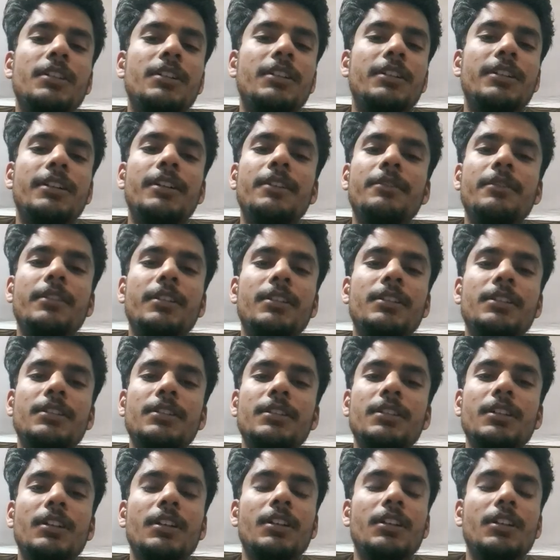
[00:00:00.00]
traffics.
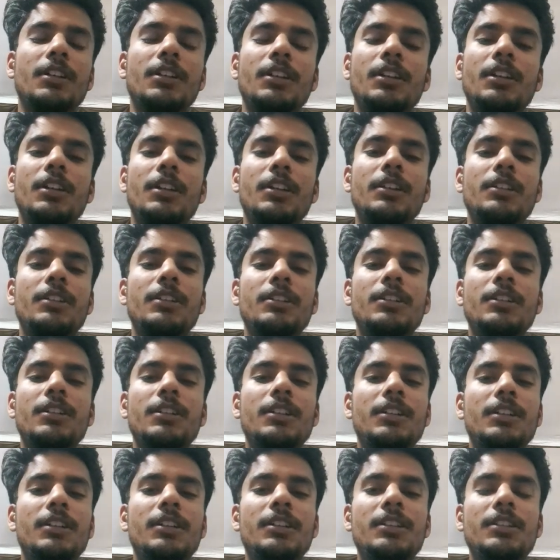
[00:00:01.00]
And the
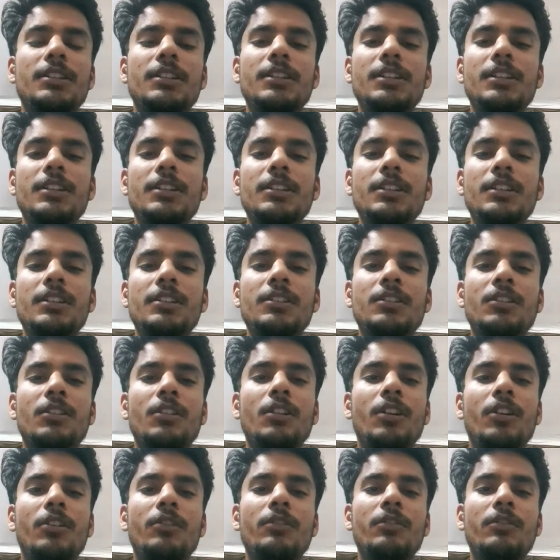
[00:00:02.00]
third thing is
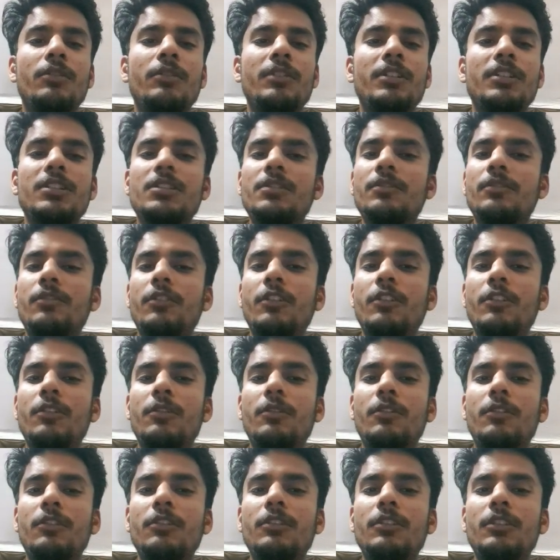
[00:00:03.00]
cloud based
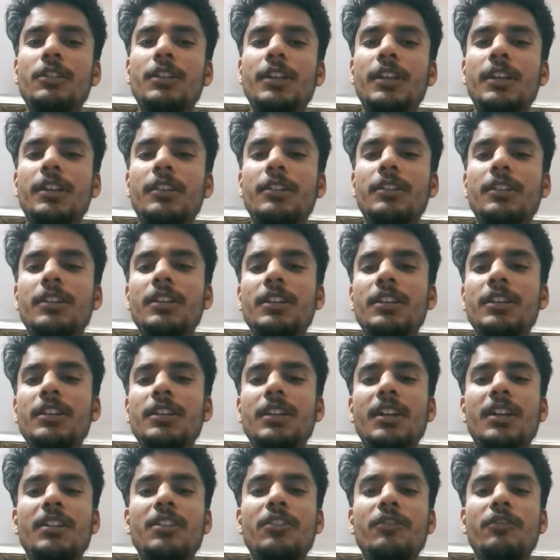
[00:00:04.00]
firewall. Like these
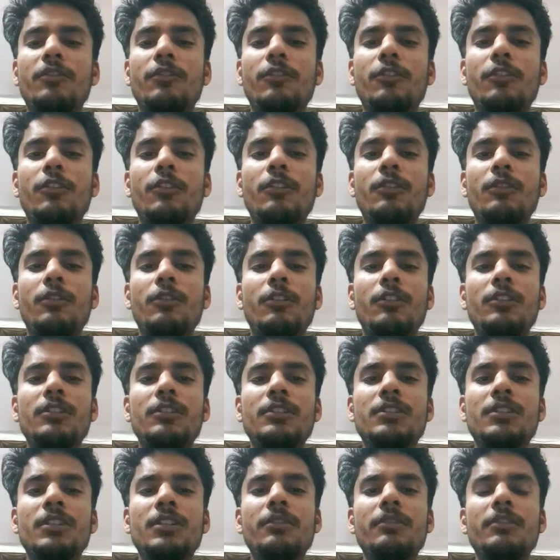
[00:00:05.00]
are the
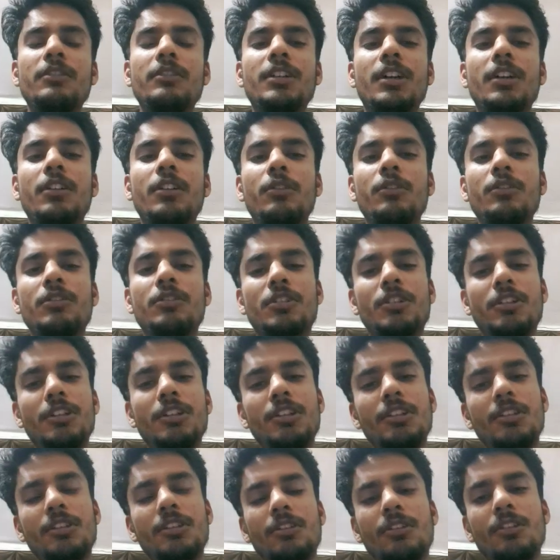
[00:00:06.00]
firewalls which are hosted
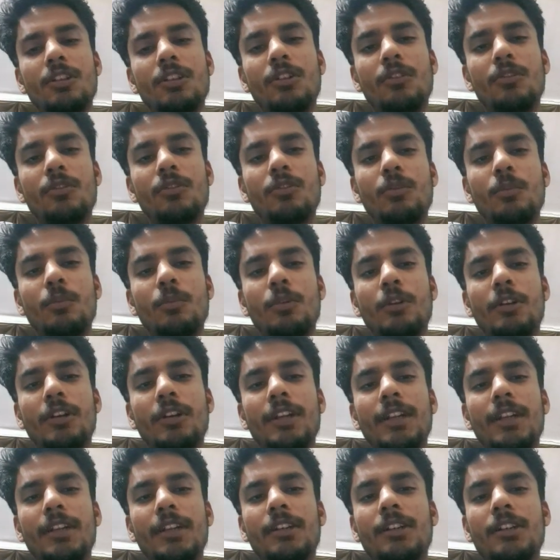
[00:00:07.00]
in cloud to
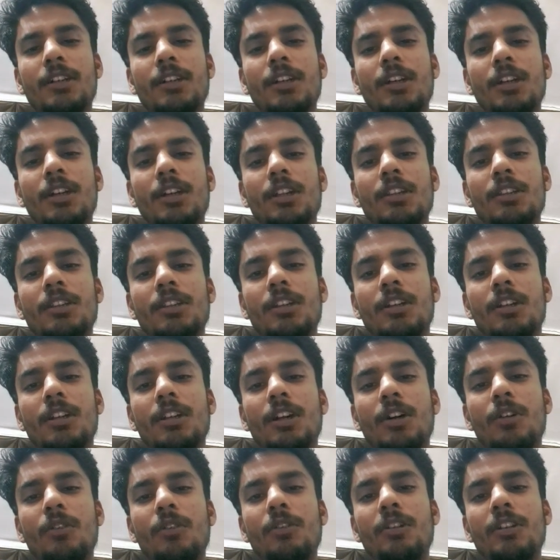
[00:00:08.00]
protect the
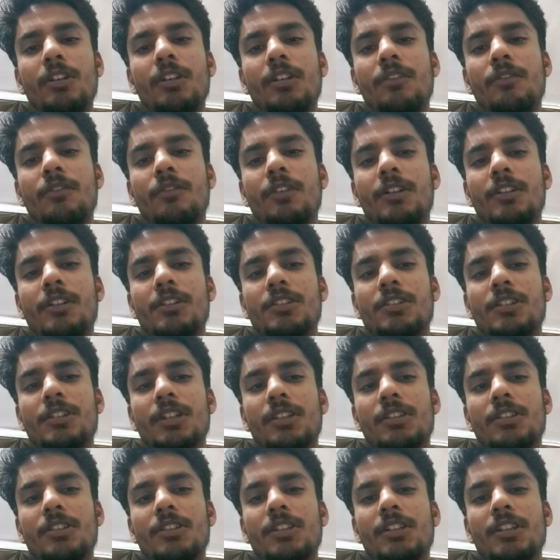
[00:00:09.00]
cloud
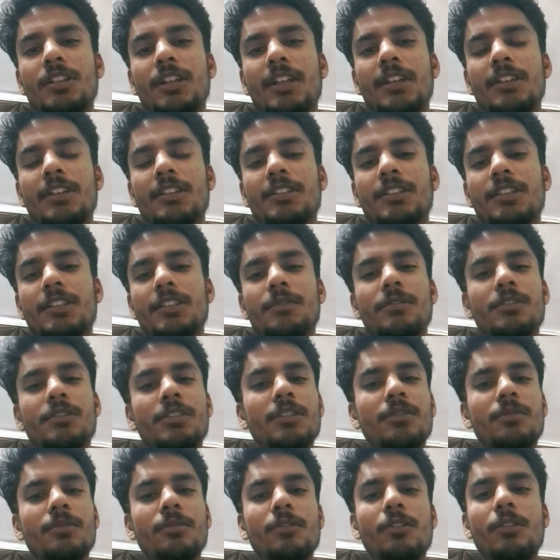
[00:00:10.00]
infrastructure and
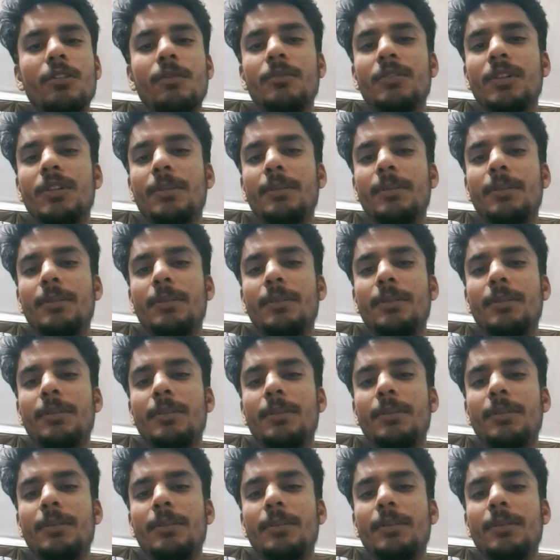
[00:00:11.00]
services from the